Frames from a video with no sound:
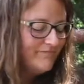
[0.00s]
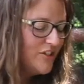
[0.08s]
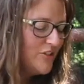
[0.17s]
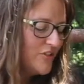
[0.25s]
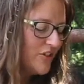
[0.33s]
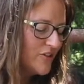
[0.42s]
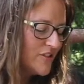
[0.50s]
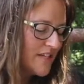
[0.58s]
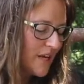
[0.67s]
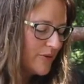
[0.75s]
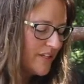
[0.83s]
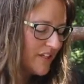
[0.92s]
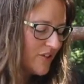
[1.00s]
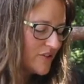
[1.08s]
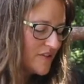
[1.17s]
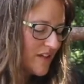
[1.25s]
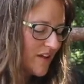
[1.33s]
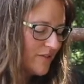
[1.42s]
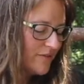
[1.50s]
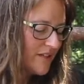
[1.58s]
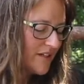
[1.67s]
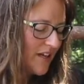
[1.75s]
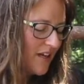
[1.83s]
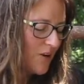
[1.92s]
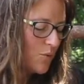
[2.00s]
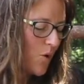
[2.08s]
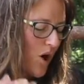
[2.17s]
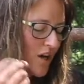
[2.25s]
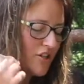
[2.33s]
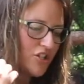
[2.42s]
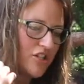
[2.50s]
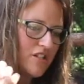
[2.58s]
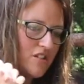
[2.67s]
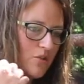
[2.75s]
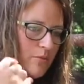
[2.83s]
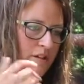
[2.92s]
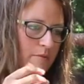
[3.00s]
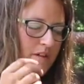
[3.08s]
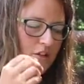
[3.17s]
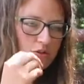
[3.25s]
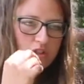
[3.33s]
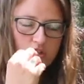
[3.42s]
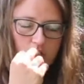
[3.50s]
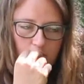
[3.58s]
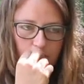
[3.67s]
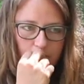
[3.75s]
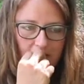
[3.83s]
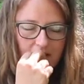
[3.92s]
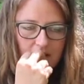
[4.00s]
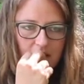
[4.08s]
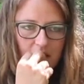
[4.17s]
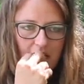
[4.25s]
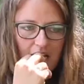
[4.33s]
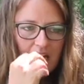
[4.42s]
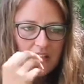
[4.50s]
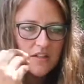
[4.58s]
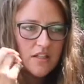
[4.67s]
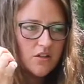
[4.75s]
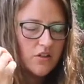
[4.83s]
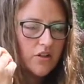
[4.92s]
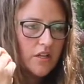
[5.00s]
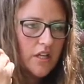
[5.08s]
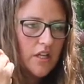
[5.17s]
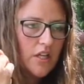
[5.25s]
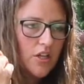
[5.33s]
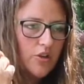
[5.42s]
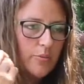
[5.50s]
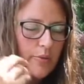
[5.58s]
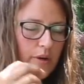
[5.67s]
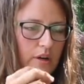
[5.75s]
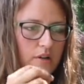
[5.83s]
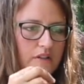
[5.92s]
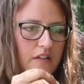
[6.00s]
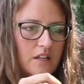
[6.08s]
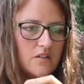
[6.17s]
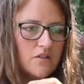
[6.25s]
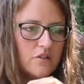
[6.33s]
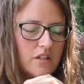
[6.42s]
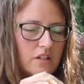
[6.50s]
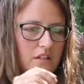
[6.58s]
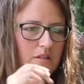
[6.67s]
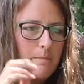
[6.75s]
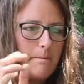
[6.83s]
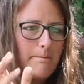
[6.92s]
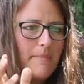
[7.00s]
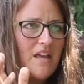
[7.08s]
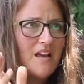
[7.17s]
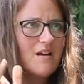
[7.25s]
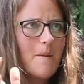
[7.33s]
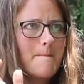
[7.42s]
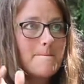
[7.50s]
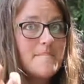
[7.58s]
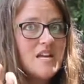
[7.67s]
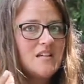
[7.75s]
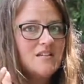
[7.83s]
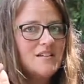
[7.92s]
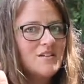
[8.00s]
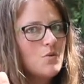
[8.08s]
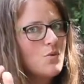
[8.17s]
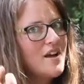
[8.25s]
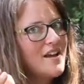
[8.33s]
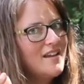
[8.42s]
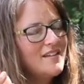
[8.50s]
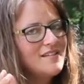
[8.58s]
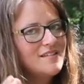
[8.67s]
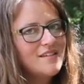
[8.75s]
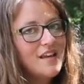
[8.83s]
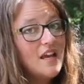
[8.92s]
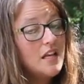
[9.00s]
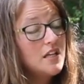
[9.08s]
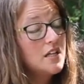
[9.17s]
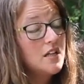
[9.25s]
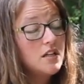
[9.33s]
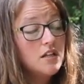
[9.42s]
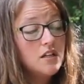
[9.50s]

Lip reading: You start doubting yourself. And I watched as so many of my Christian friends kind of had their prayers answered in these big, amazing ways. And